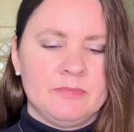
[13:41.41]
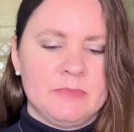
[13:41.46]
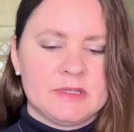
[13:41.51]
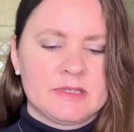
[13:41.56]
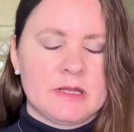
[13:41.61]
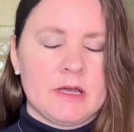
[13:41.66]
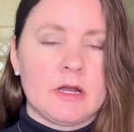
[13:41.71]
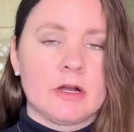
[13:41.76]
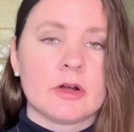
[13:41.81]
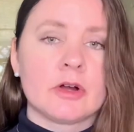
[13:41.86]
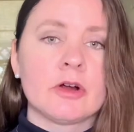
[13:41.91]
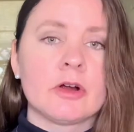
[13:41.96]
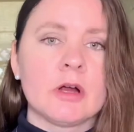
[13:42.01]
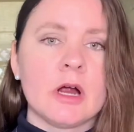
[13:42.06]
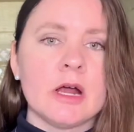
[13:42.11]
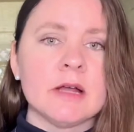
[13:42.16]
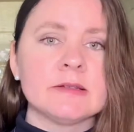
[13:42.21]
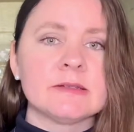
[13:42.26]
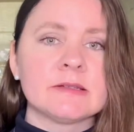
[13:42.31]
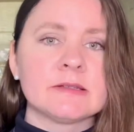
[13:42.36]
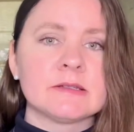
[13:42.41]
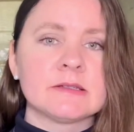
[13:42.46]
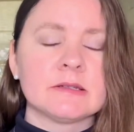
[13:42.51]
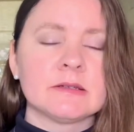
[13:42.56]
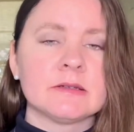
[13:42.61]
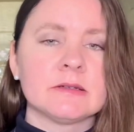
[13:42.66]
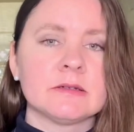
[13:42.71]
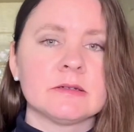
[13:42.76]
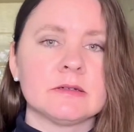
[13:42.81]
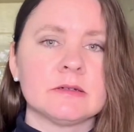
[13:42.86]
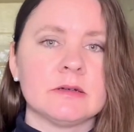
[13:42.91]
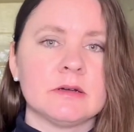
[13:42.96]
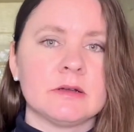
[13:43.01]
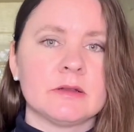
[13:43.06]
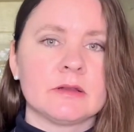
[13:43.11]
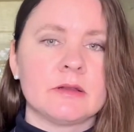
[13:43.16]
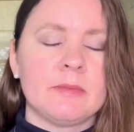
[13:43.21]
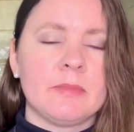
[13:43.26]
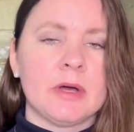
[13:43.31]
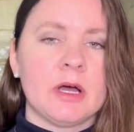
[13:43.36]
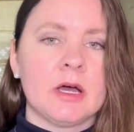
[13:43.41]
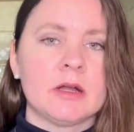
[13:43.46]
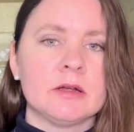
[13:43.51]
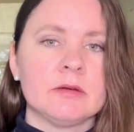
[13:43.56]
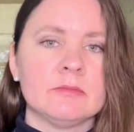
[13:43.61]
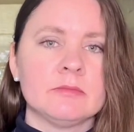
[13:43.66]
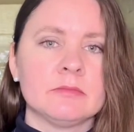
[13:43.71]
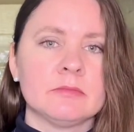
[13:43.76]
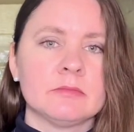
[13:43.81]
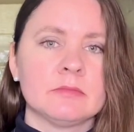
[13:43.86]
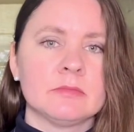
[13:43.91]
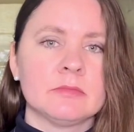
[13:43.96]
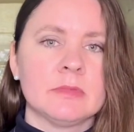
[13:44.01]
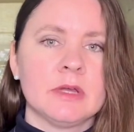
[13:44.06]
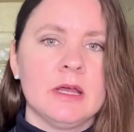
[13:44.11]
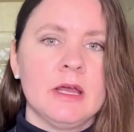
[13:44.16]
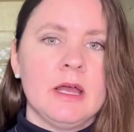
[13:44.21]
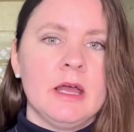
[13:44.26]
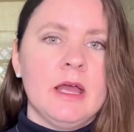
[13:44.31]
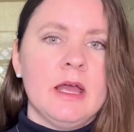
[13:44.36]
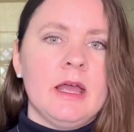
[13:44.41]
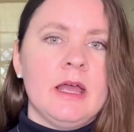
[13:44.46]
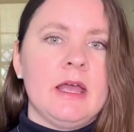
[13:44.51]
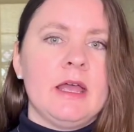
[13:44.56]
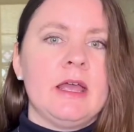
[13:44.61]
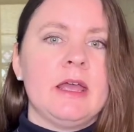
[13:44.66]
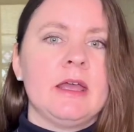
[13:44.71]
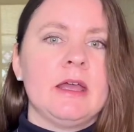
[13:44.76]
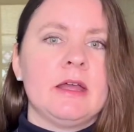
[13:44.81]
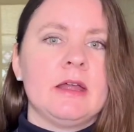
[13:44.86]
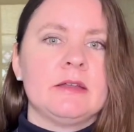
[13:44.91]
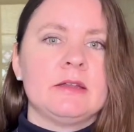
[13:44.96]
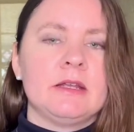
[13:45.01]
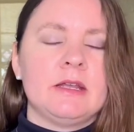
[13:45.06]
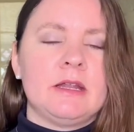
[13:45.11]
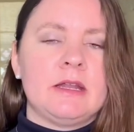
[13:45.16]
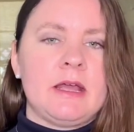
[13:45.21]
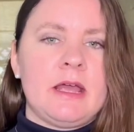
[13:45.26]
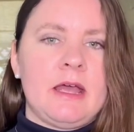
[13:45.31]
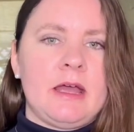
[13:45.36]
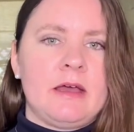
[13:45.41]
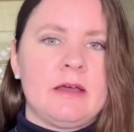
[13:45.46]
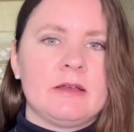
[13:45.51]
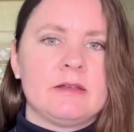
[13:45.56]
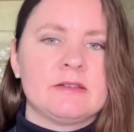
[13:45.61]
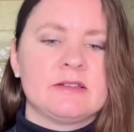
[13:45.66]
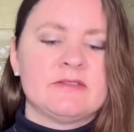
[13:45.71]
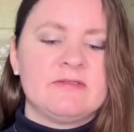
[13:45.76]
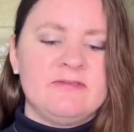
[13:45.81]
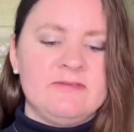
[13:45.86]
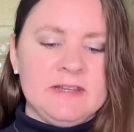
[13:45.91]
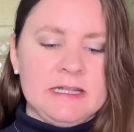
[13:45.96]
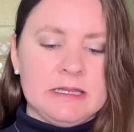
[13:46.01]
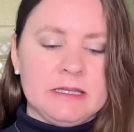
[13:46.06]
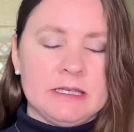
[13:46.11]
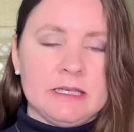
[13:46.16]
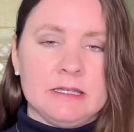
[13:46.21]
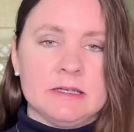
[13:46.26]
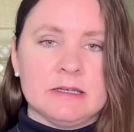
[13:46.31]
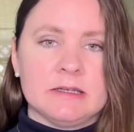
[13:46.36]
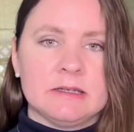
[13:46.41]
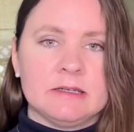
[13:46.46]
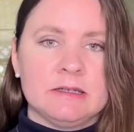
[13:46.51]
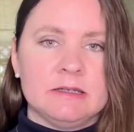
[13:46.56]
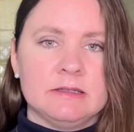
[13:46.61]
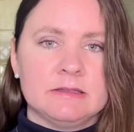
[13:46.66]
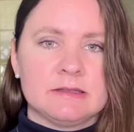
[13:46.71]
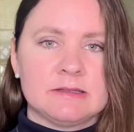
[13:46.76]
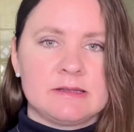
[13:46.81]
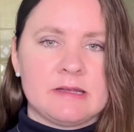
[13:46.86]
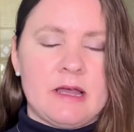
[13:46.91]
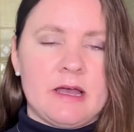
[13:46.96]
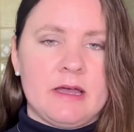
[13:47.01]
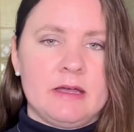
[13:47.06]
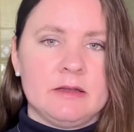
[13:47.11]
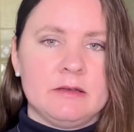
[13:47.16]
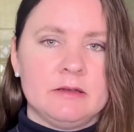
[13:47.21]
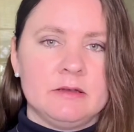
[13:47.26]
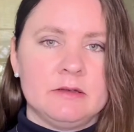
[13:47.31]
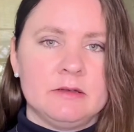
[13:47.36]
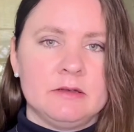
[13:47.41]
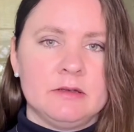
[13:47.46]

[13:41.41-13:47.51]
It's got a crust on the bottom and it has filling inside,